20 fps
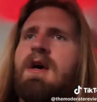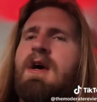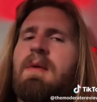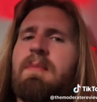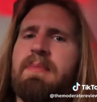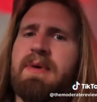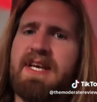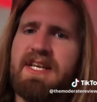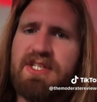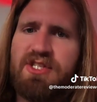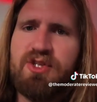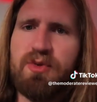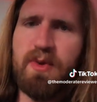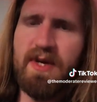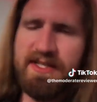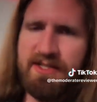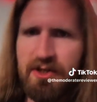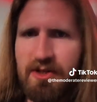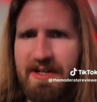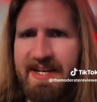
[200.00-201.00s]
Because
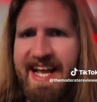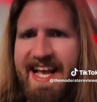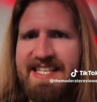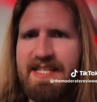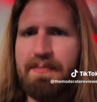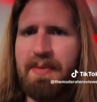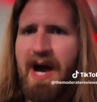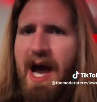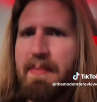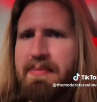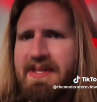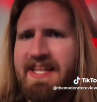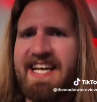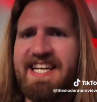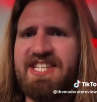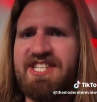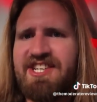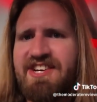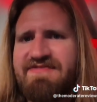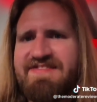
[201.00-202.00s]
Switzerland has a
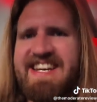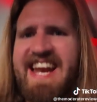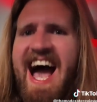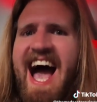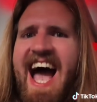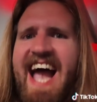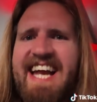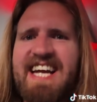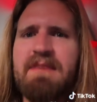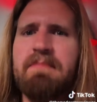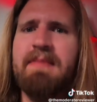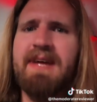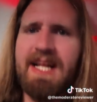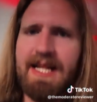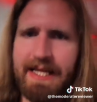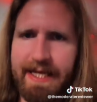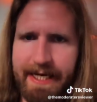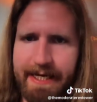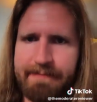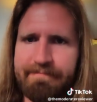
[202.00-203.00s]
population of 9
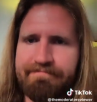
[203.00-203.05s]
million.